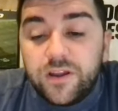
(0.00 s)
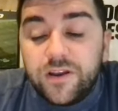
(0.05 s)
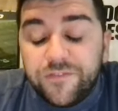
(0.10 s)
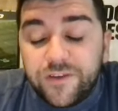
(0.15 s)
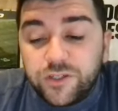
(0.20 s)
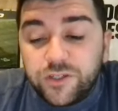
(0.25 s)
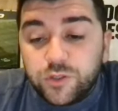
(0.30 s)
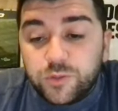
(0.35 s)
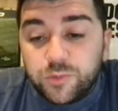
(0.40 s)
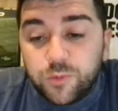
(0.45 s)
an
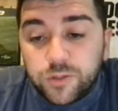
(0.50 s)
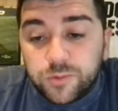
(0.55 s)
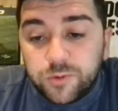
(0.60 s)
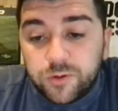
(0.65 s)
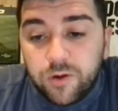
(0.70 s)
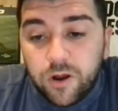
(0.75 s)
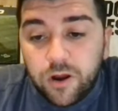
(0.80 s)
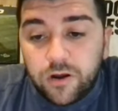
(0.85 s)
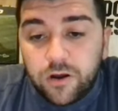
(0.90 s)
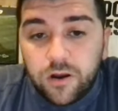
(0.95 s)
official
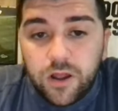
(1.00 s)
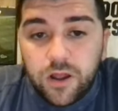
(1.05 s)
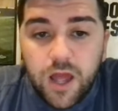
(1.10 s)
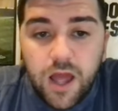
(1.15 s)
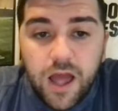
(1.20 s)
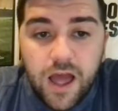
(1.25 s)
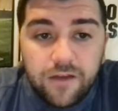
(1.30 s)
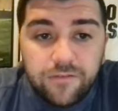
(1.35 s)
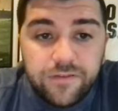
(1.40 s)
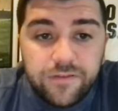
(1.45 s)
sportsbook partner
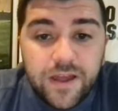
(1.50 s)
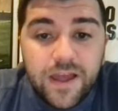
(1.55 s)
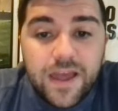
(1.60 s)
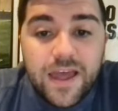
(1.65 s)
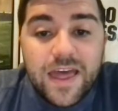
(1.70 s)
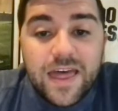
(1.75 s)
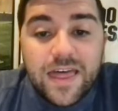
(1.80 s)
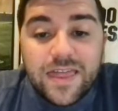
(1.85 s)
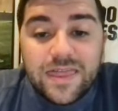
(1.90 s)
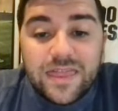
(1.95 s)
of
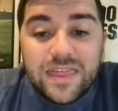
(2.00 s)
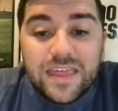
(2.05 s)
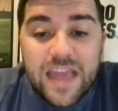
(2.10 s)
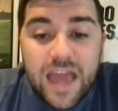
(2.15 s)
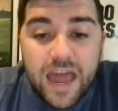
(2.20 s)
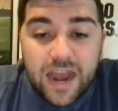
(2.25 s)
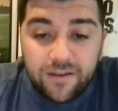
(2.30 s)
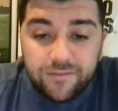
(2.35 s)
the